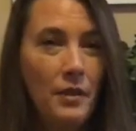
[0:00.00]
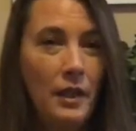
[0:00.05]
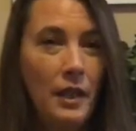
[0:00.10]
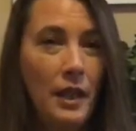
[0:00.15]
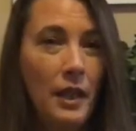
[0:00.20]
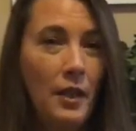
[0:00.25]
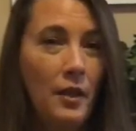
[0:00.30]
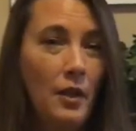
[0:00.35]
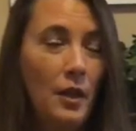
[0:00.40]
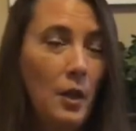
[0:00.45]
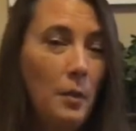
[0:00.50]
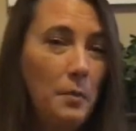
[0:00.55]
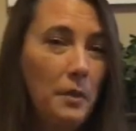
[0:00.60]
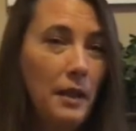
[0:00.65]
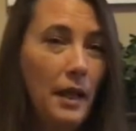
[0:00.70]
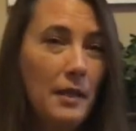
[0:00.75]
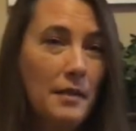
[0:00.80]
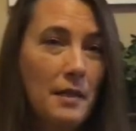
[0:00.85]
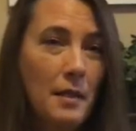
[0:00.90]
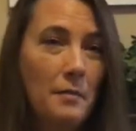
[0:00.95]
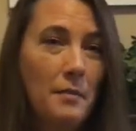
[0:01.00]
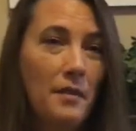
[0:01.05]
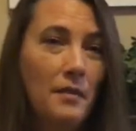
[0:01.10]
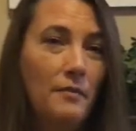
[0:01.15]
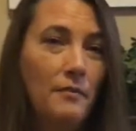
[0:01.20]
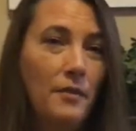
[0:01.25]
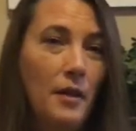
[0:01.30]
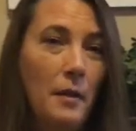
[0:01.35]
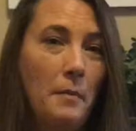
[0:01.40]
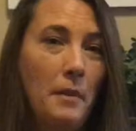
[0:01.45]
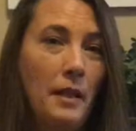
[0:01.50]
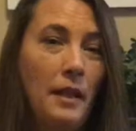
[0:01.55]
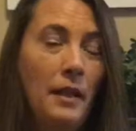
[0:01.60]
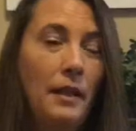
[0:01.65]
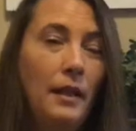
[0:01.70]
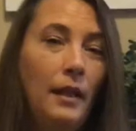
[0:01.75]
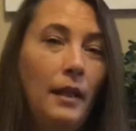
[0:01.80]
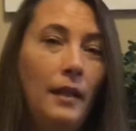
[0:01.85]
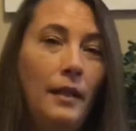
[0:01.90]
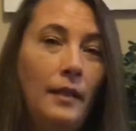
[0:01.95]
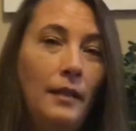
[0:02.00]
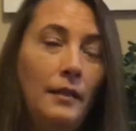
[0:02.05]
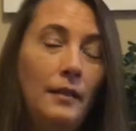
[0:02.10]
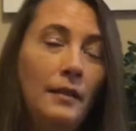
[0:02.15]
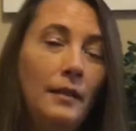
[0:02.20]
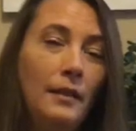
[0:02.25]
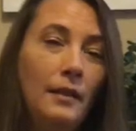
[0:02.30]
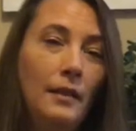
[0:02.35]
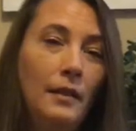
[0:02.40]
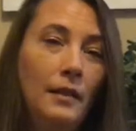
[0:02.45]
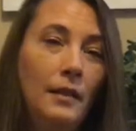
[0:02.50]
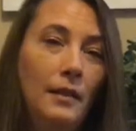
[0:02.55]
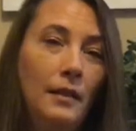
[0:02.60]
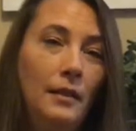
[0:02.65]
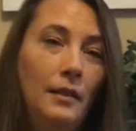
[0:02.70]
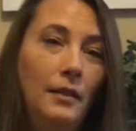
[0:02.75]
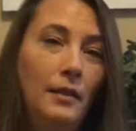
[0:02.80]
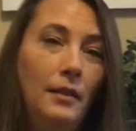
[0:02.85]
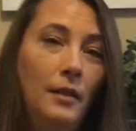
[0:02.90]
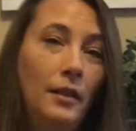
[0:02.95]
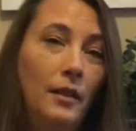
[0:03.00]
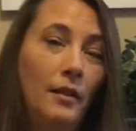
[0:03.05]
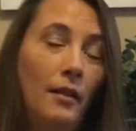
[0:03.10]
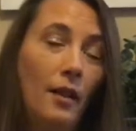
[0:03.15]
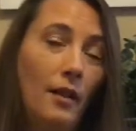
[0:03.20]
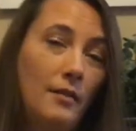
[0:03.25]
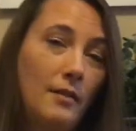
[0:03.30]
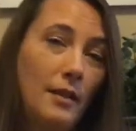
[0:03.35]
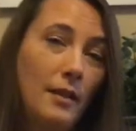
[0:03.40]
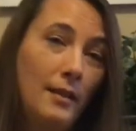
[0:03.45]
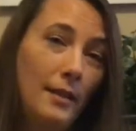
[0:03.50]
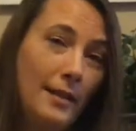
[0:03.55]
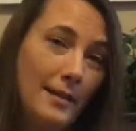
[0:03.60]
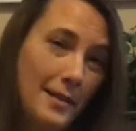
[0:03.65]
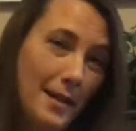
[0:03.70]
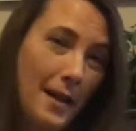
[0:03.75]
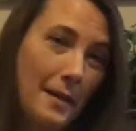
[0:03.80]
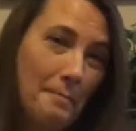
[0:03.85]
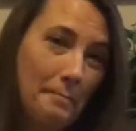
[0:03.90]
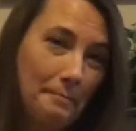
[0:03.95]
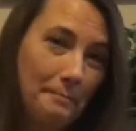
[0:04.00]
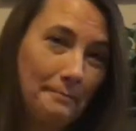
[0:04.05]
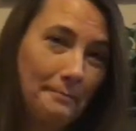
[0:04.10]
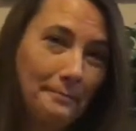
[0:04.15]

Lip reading: video. I hope you got something from it, and, you know, I'll see you next time.